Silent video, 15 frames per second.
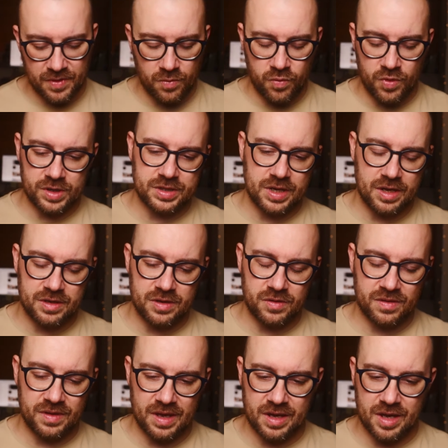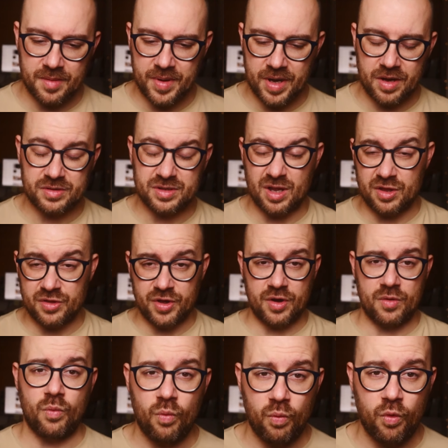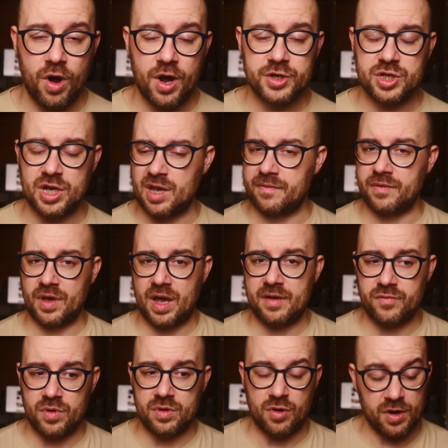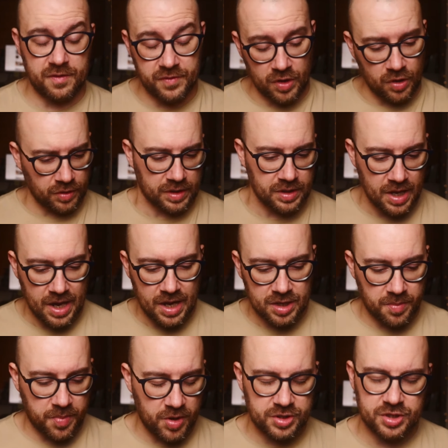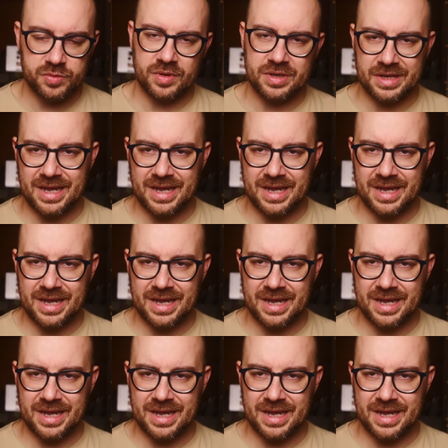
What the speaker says: What do you think about the watch, if you have one or if you're looking to purchase one.